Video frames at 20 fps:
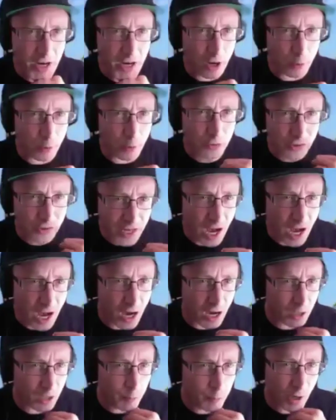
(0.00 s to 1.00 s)
I was
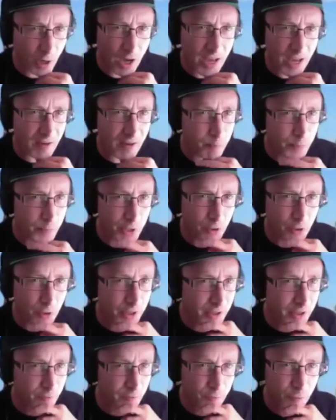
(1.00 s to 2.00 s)
young, but I haven't been on
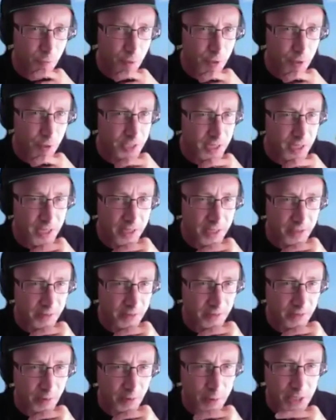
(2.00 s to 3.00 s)
it for
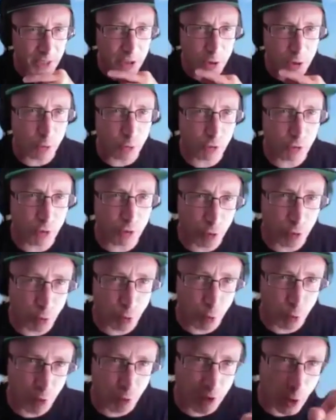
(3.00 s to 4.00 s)
years. I mean, used to do
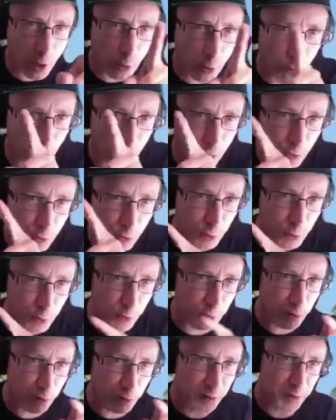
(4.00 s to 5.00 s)
all the old
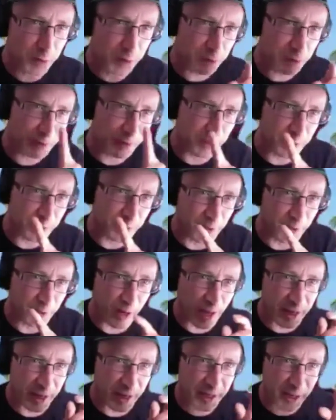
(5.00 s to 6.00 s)
school,
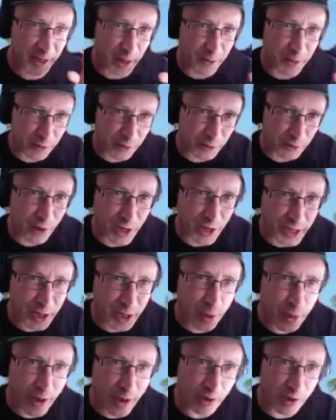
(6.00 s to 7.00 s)
like, you know, the
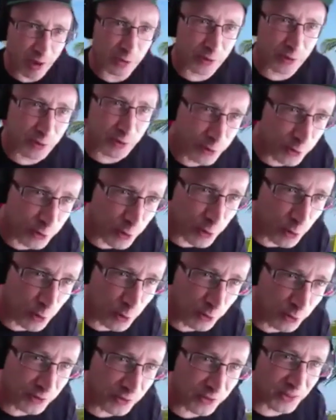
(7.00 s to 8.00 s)
Psycho House, the
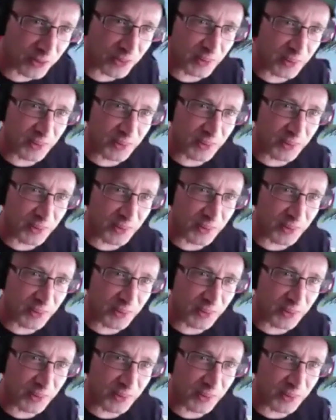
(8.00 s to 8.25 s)
Jaws,